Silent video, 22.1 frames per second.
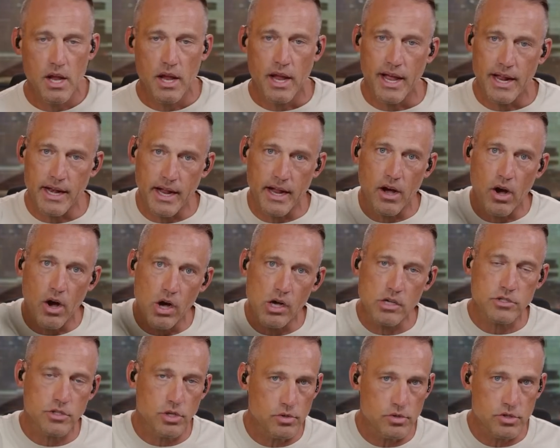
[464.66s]
And I
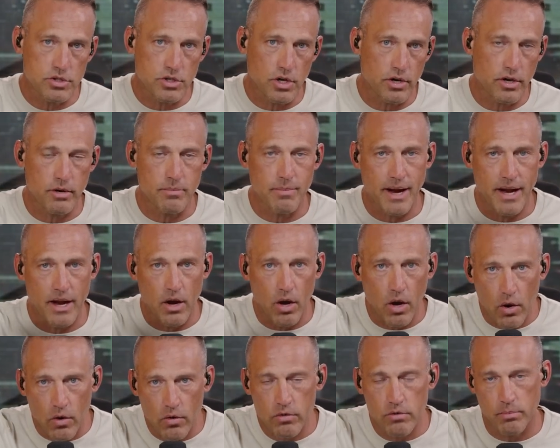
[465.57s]
also started my
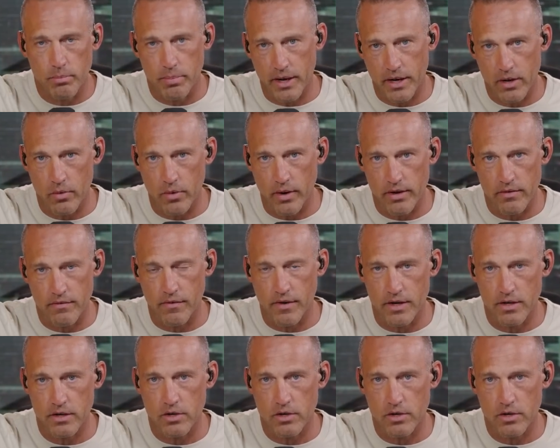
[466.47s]
own Bitcoin fund